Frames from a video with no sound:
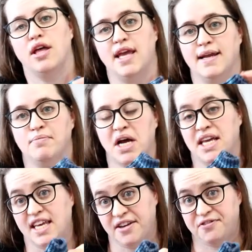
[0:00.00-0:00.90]
in my
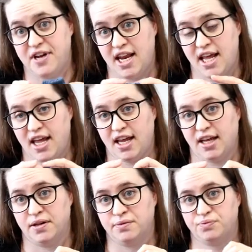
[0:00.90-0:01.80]
gift
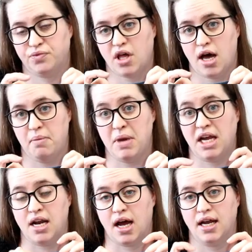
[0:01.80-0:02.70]
knitting
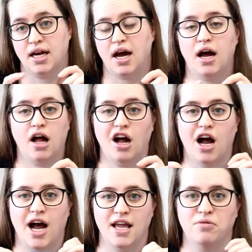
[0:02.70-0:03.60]
make 9.
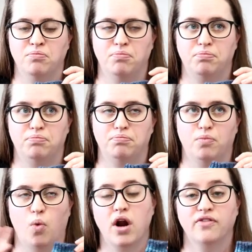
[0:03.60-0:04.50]
I am
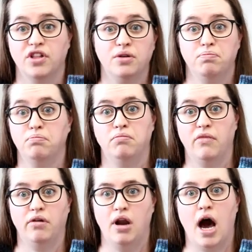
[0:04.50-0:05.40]
one of the
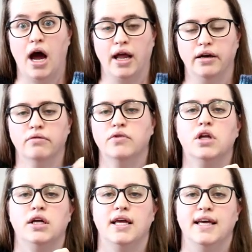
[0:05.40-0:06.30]
9
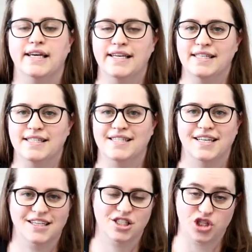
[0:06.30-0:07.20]

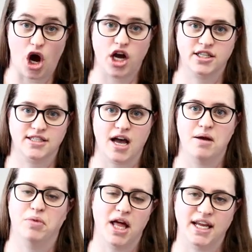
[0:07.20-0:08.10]
is socks.
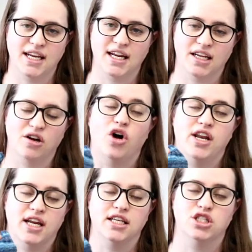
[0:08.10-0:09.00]
I'm planning on
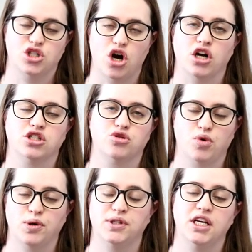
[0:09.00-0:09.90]
knitting socks
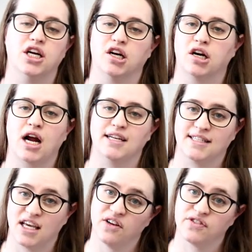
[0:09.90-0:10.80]
throughout the year
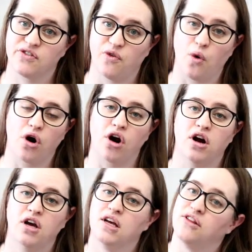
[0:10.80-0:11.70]
as gifts
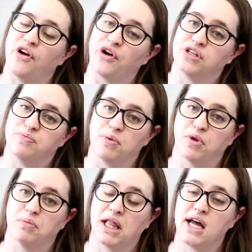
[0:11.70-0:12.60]
for the various
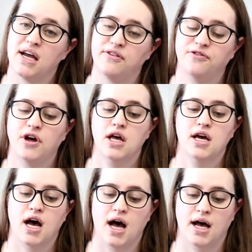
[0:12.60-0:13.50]
people in my life.
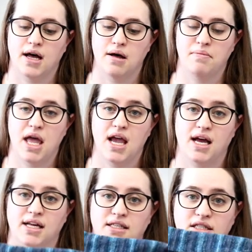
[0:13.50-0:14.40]

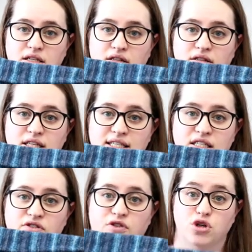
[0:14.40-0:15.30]
And this
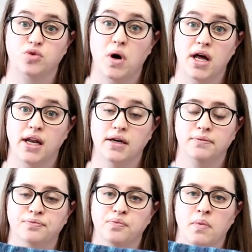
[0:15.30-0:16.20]
is the first
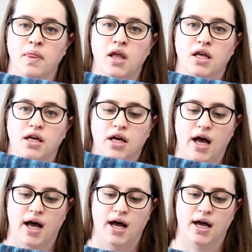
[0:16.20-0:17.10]
one.
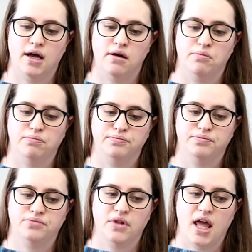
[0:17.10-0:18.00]

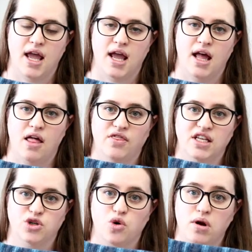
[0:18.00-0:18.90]
And
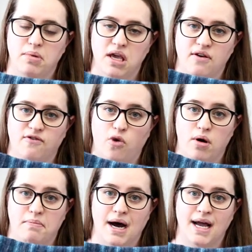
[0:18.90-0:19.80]
these are going to be
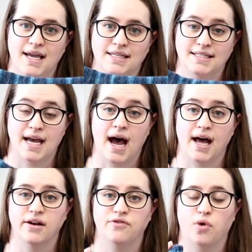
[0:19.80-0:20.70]
for my
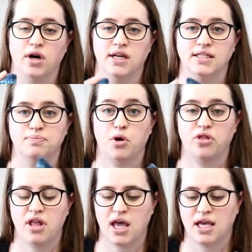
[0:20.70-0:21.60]
dad for his
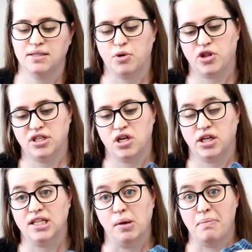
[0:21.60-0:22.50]
birthday. His birthday's not
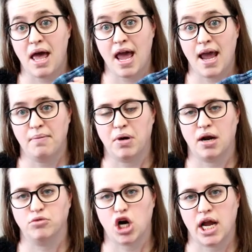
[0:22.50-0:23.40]
until May, but
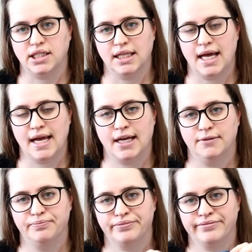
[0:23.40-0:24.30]
I'm trying to like
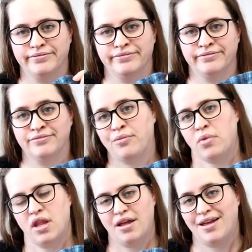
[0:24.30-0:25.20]

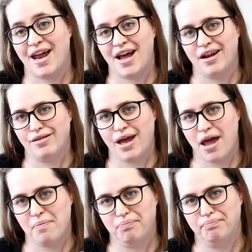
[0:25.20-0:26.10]
get ahead of the
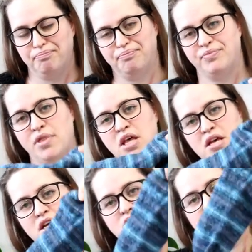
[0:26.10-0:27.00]
game.
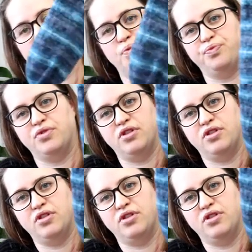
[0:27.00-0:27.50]
So